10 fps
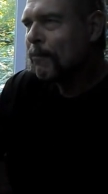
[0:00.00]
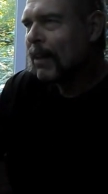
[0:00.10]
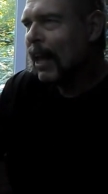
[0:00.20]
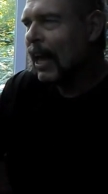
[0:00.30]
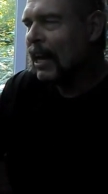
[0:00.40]

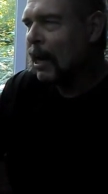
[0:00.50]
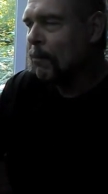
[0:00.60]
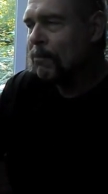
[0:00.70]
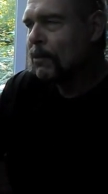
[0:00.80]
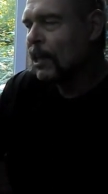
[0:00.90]
and
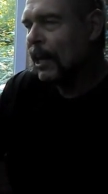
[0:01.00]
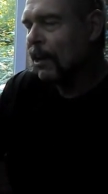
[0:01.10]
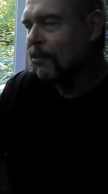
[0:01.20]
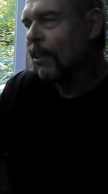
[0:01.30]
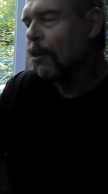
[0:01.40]
I'm singing
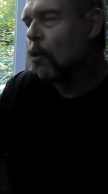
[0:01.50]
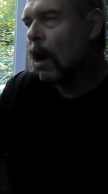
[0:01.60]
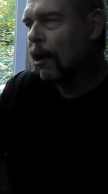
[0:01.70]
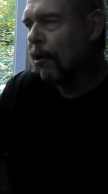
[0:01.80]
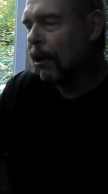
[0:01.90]
to the
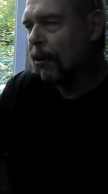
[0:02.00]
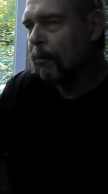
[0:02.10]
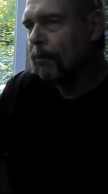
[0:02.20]
choir here,